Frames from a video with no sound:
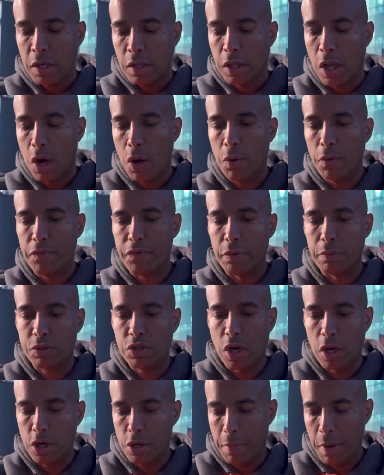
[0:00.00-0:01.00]
loan from
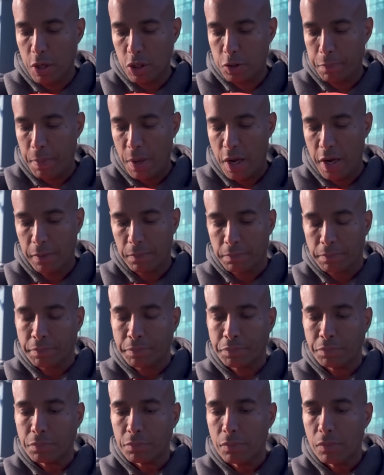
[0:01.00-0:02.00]
Tottenham Hotspur
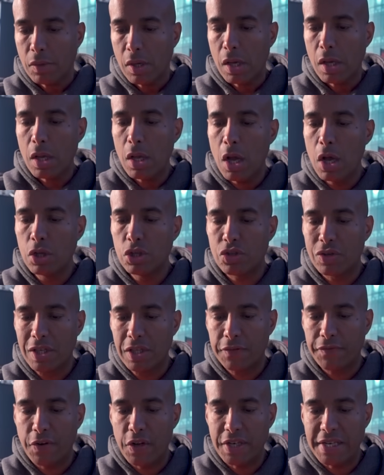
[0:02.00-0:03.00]
on
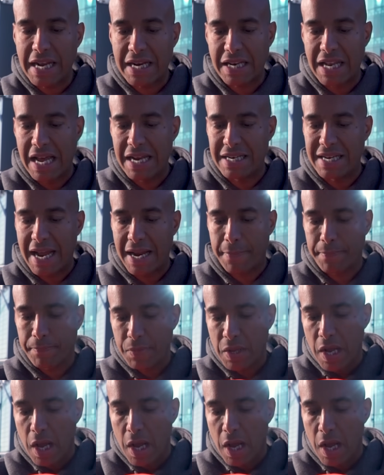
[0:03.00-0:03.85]
transfer deadline day.